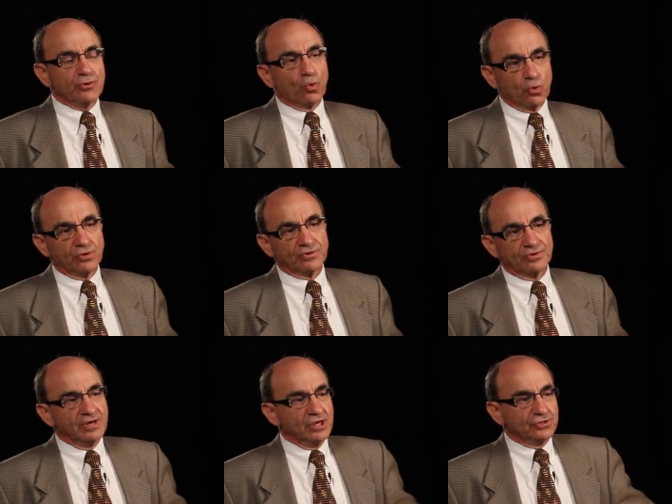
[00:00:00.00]

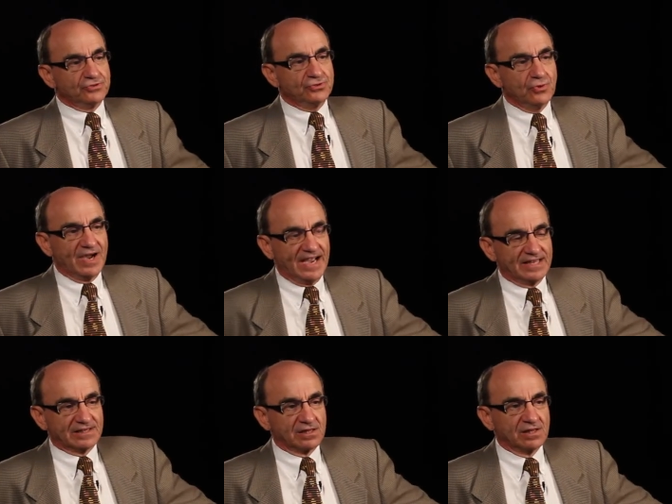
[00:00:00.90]
order to
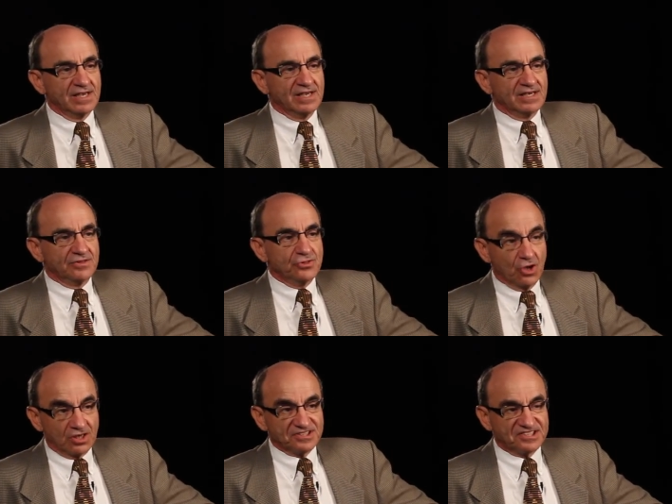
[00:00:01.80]
handle
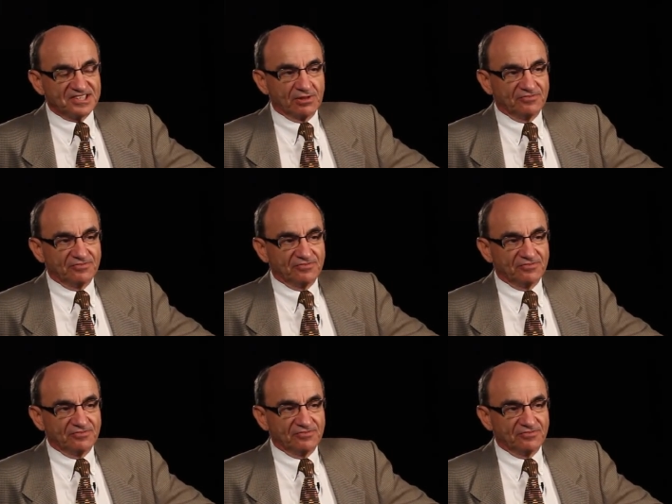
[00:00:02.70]
non-self